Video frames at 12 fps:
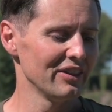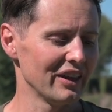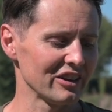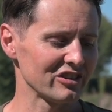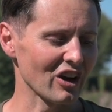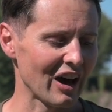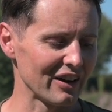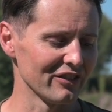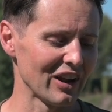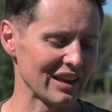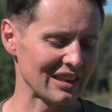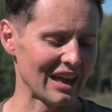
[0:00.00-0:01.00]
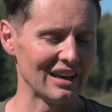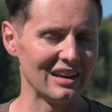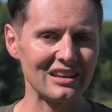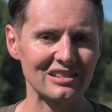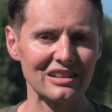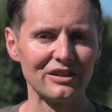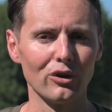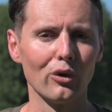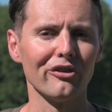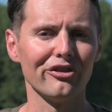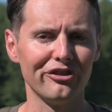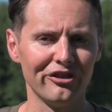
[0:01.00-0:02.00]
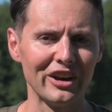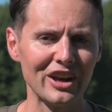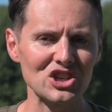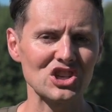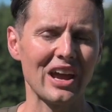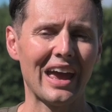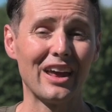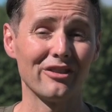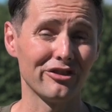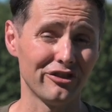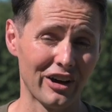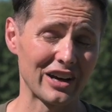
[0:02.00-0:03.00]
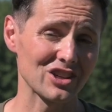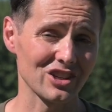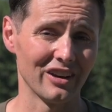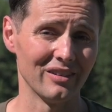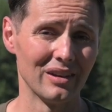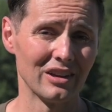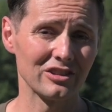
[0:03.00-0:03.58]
that is kind of like that next level finish and function.